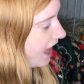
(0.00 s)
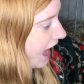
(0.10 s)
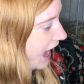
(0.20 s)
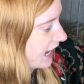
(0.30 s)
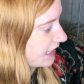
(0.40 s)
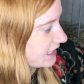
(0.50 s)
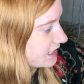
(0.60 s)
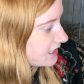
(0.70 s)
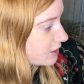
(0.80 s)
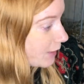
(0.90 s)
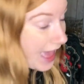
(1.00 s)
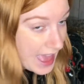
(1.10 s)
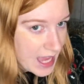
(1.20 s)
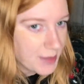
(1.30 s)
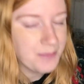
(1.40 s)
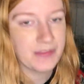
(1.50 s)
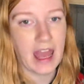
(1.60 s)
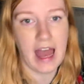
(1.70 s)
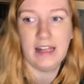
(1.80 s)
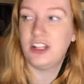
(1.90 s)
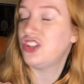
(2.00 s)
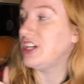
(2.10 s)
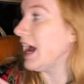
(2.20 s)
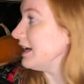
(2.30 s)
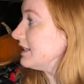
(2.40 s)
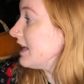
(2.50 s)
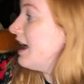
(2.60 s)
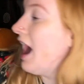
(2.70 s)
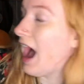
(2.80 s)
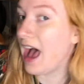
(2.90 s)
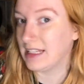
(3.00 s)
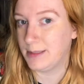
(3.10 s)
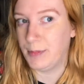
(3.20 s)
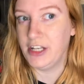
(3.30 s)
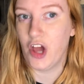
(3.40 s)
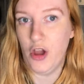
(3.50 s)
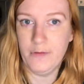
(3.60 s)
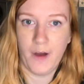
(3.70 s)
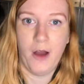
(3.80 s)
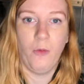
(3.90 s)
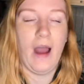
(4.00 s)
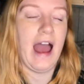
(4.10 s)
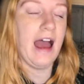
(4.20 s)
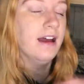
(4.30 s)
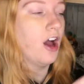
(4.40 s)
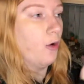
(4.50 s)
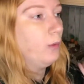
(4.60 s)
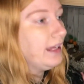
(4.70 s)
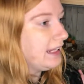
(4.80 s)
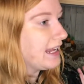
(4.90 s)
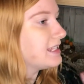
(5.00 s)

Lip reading: and some hay, and she has aspen over where her wheel is